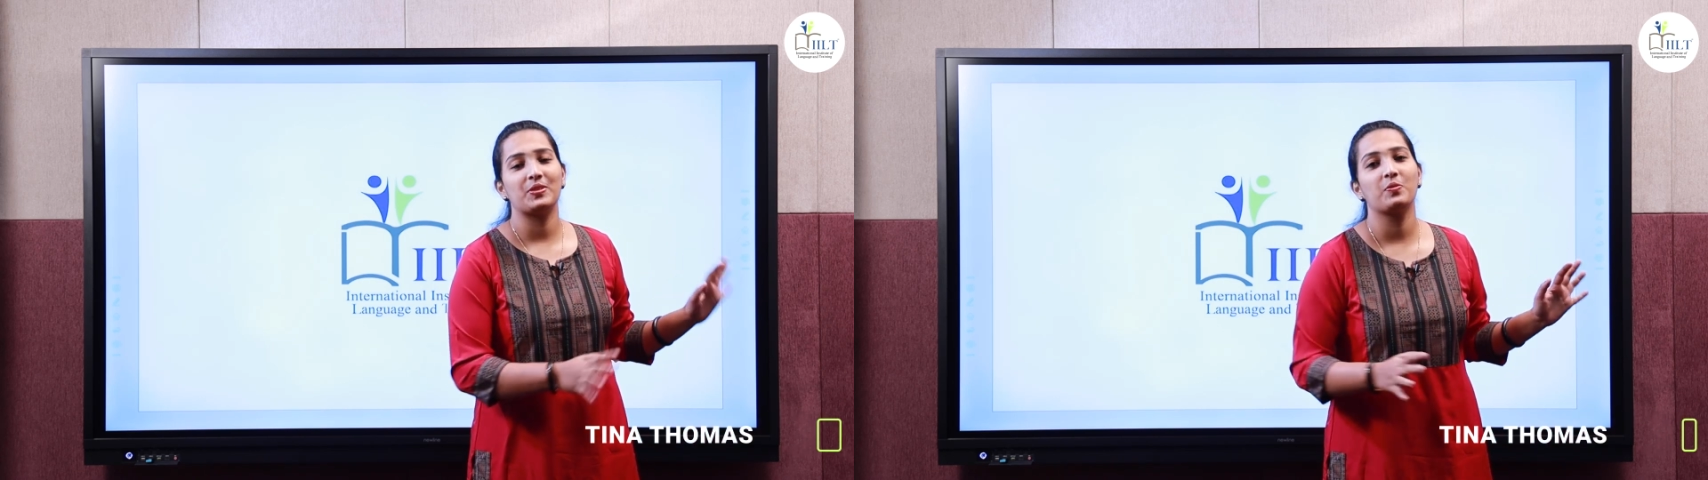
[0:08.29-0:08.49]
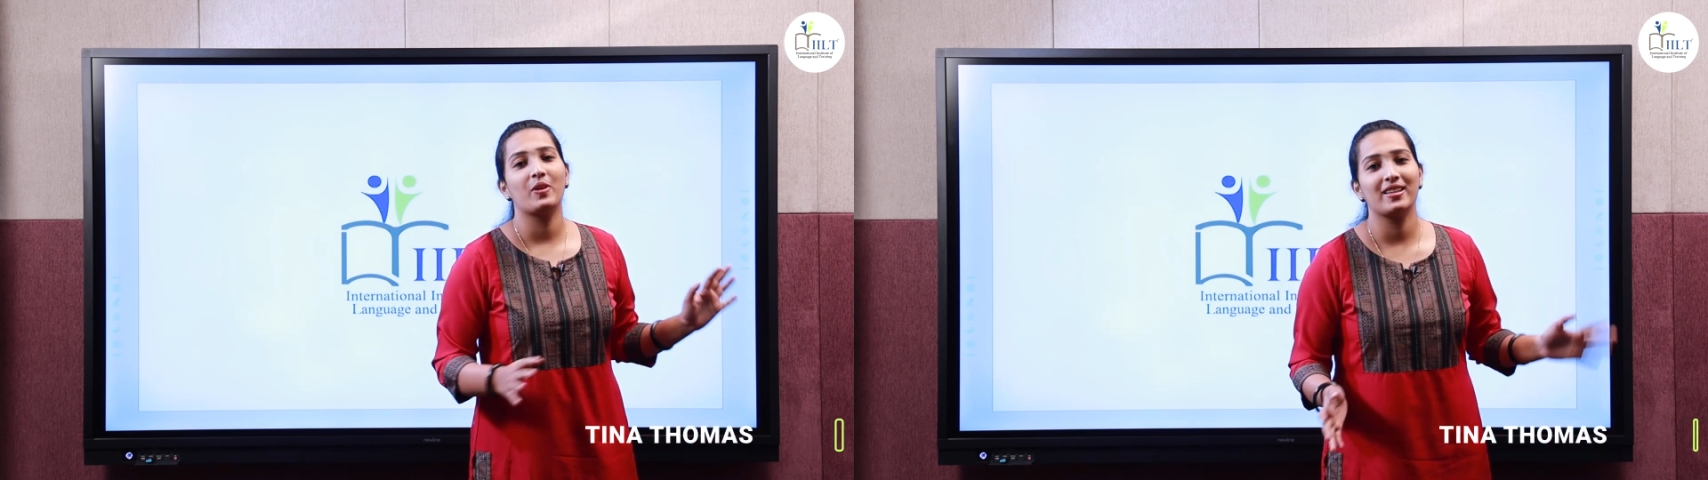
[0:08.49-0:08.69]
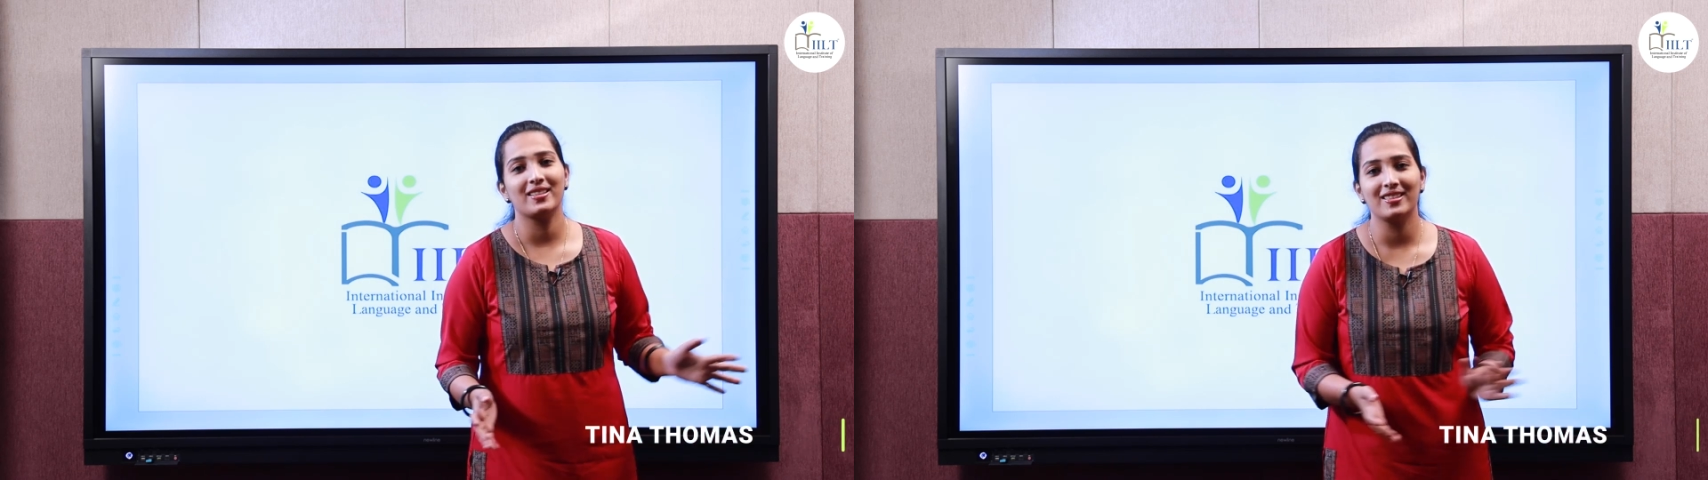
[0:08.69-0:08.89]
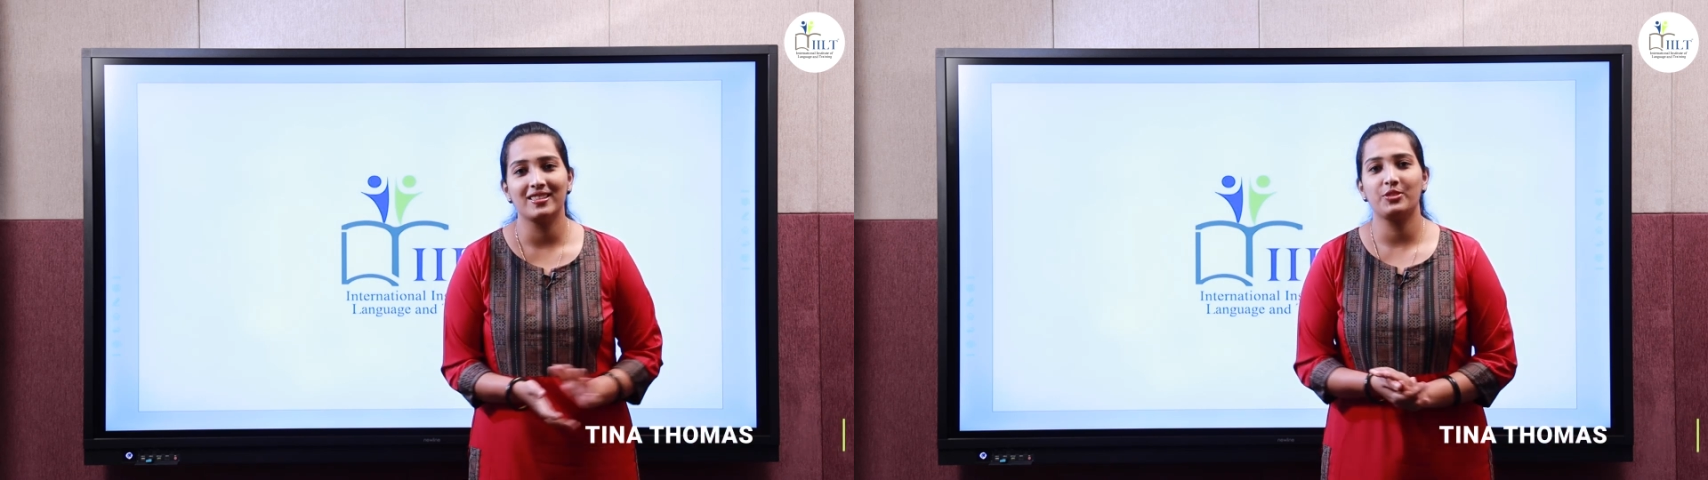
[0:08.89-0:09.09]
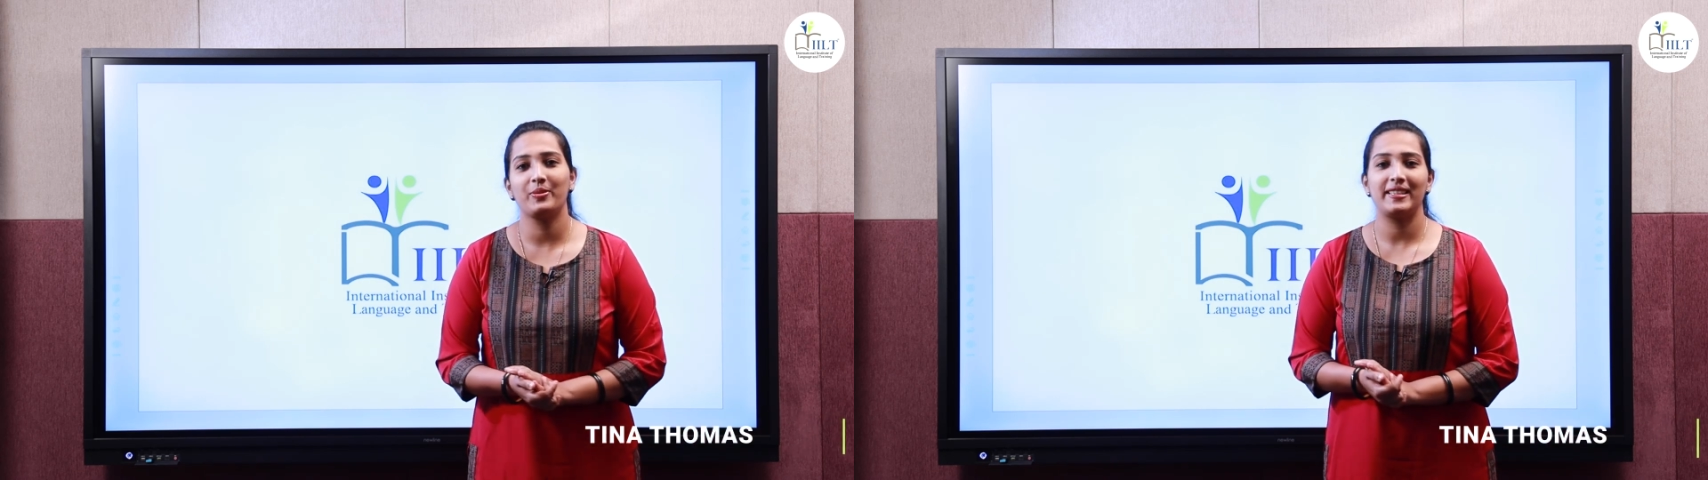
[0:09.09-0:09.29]
with one
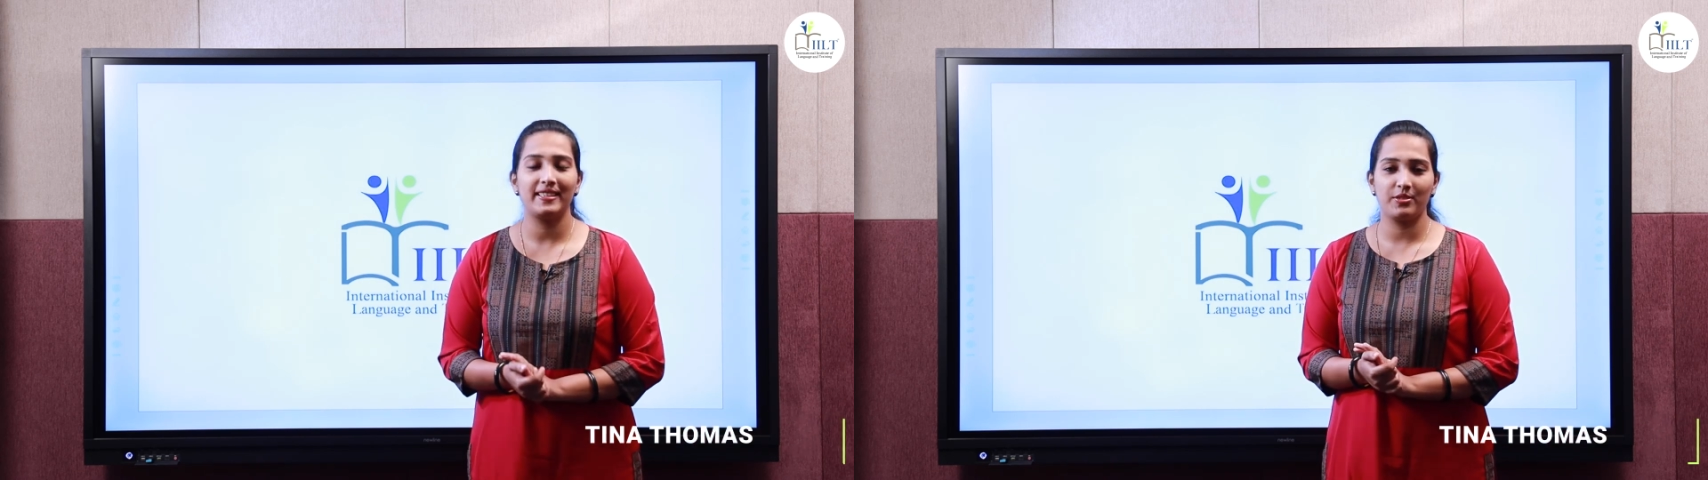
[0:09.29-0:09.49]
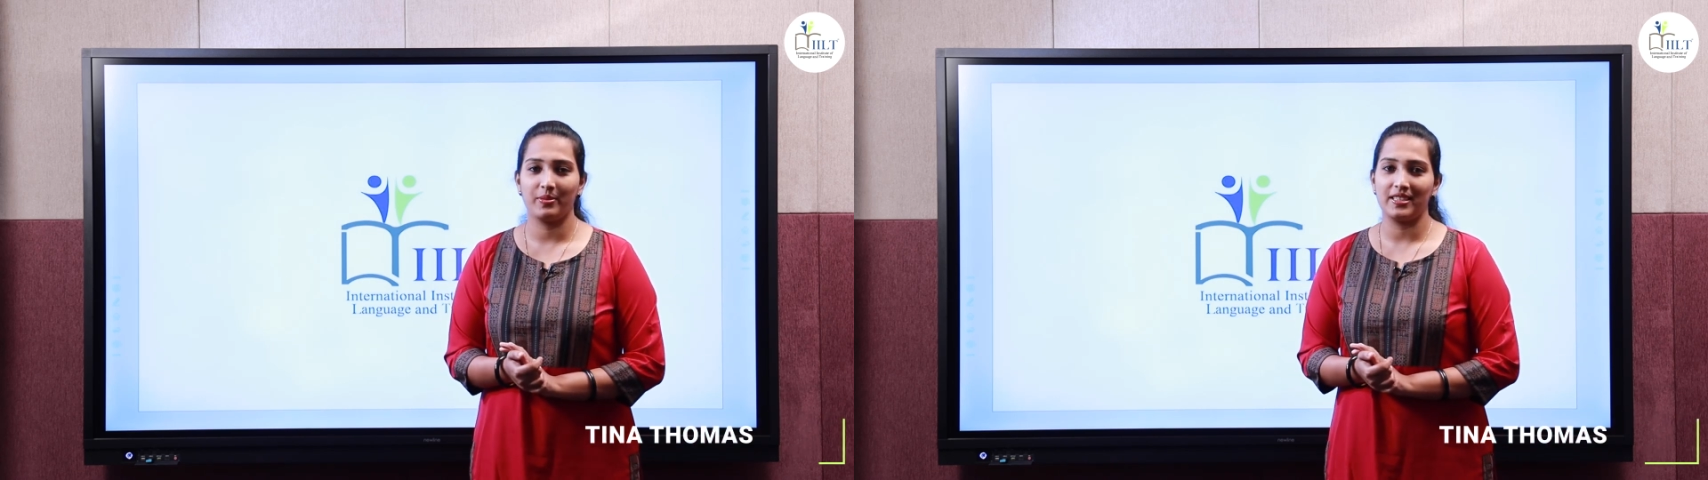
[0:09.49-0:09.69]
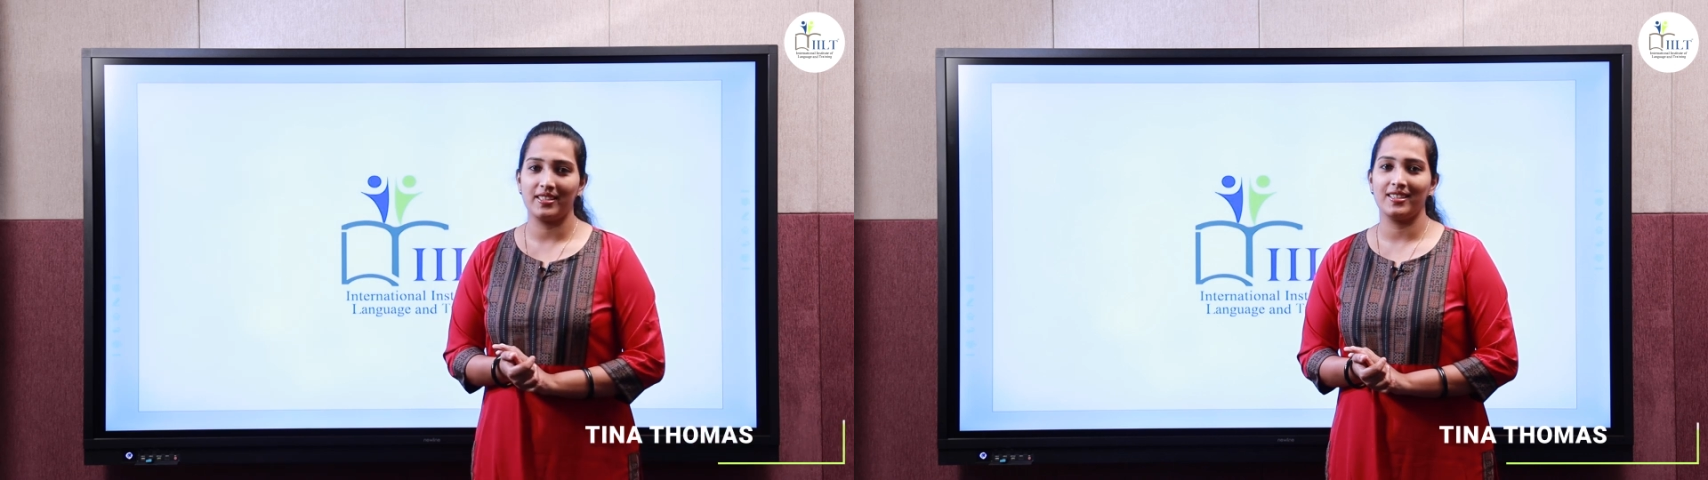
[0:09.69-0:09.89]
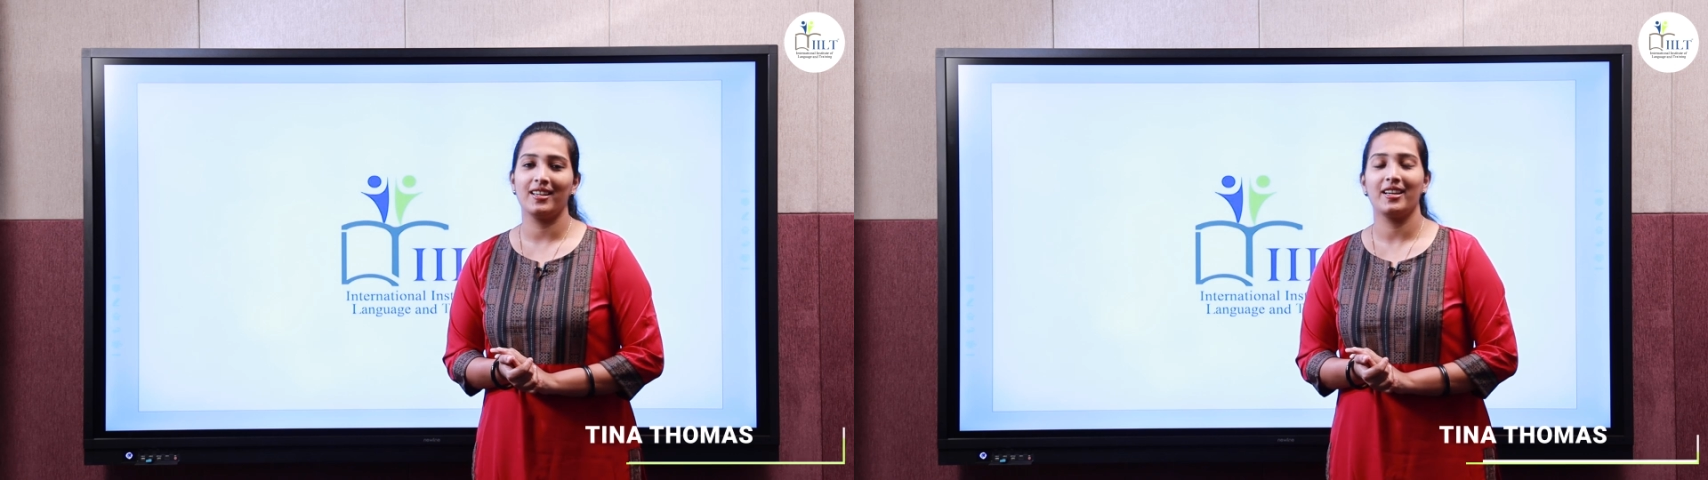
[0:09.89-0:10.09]
year 2020.